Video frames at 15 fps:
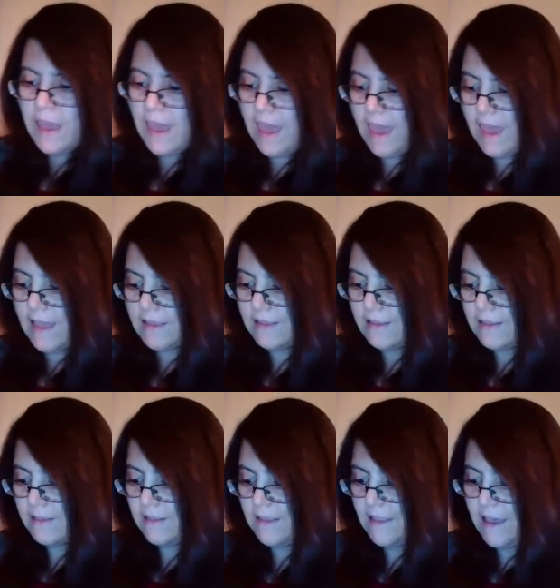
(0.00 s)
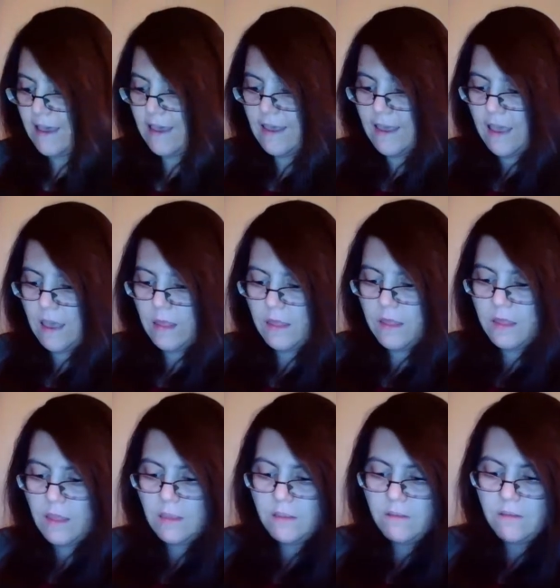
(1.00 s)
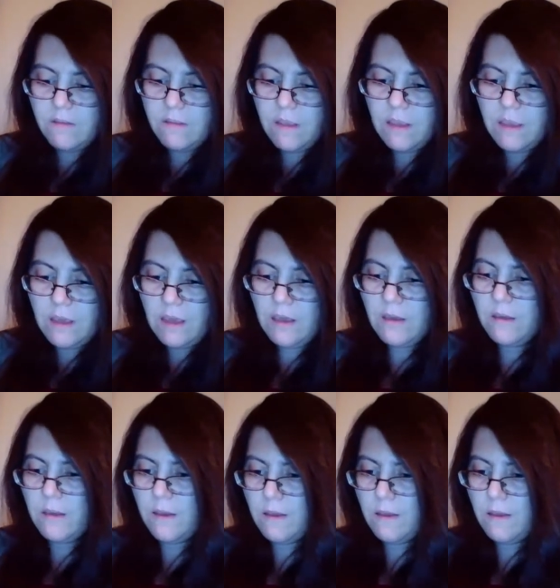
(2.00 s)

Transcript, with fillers: and I think this is the King.